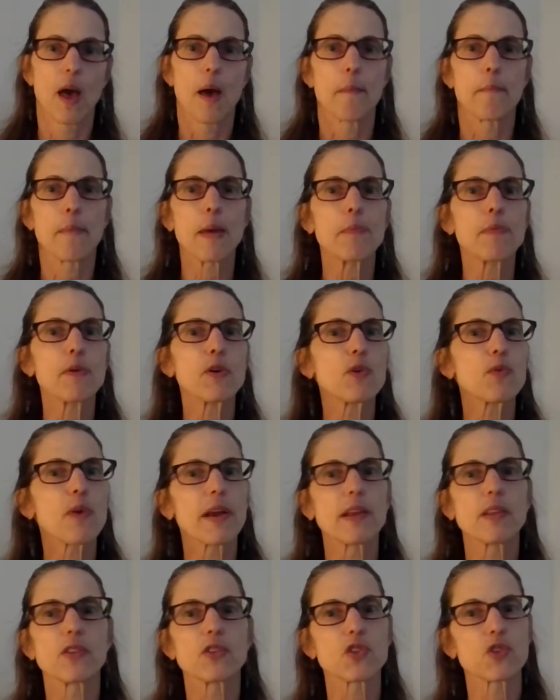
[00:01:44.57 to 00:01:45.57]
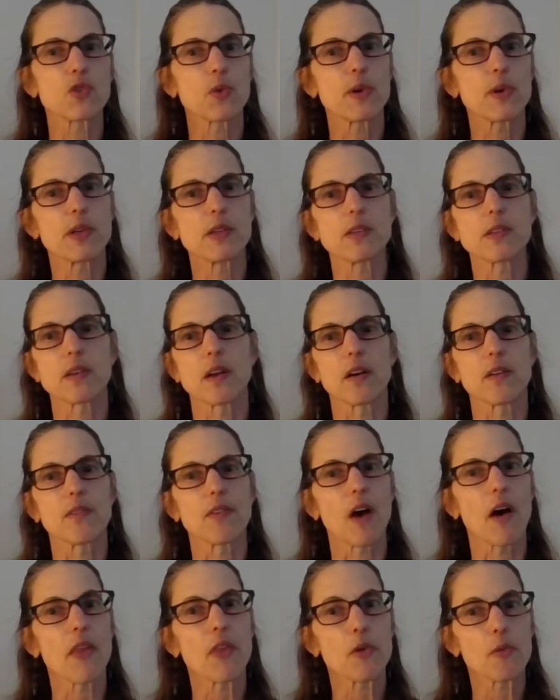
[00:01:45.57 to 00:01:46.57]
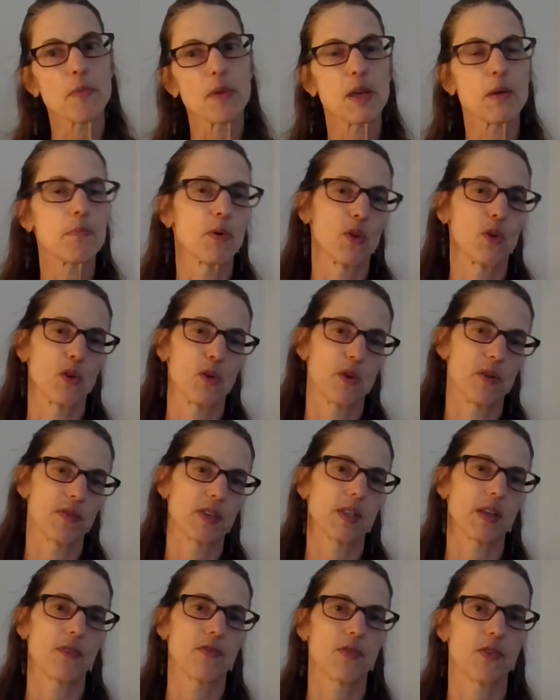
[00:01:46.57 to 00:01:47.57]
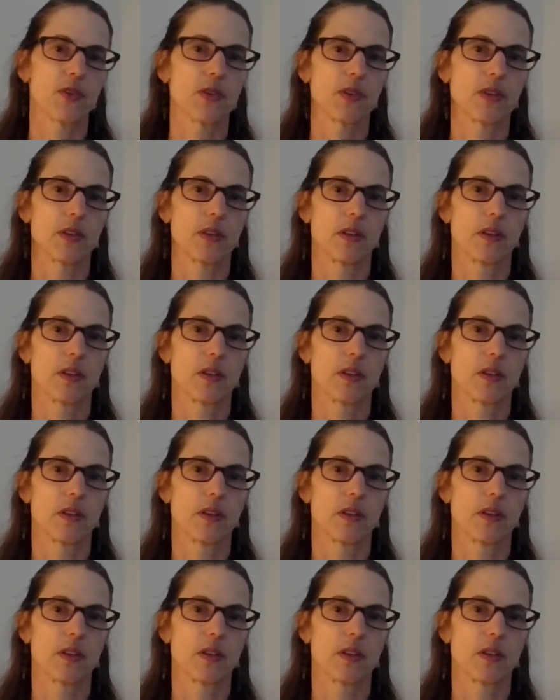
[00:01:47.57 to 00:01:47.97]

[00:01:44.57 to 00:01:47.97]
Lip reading: Maybe you're writing the stories of other people who have suffered.